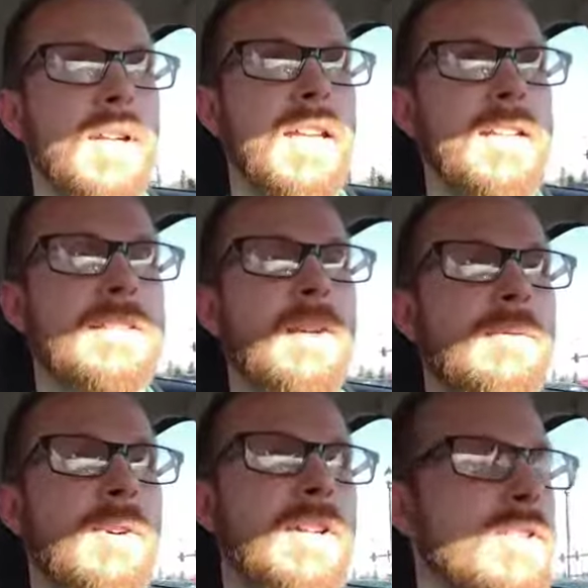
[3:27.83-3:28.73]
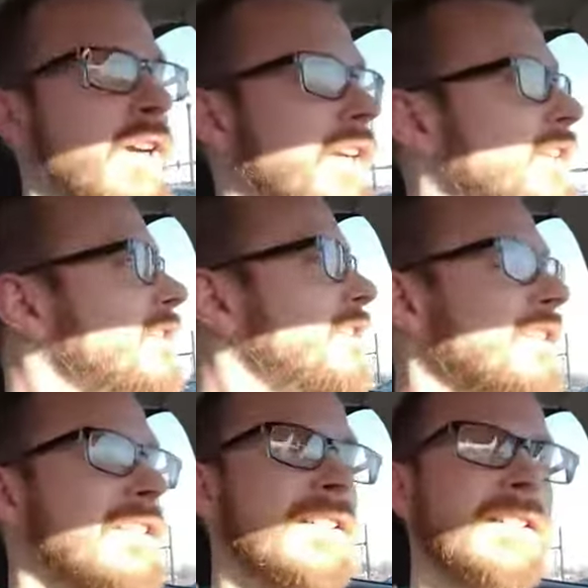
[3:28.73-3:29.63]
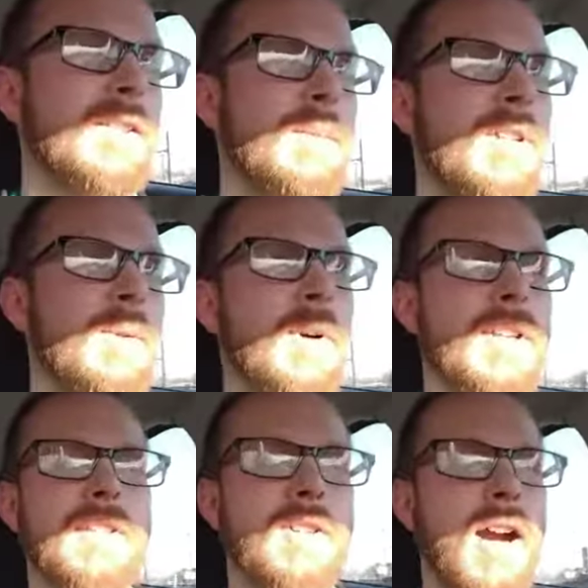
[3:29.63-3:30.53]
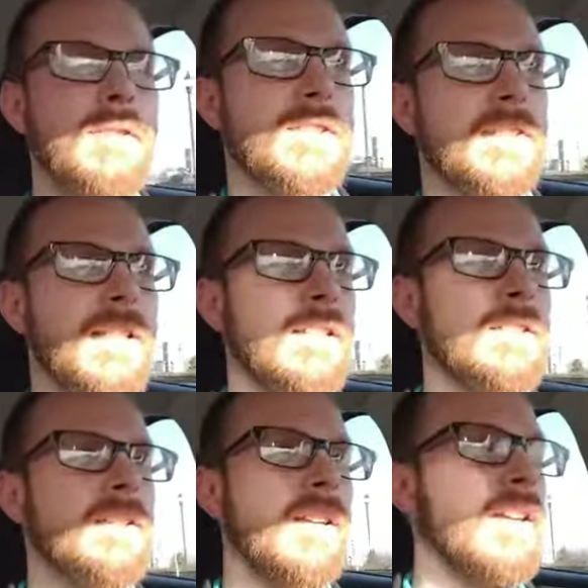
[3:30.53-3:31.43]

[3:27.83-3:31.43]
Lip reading: But it is so frustrating to be the one in the driver's seat,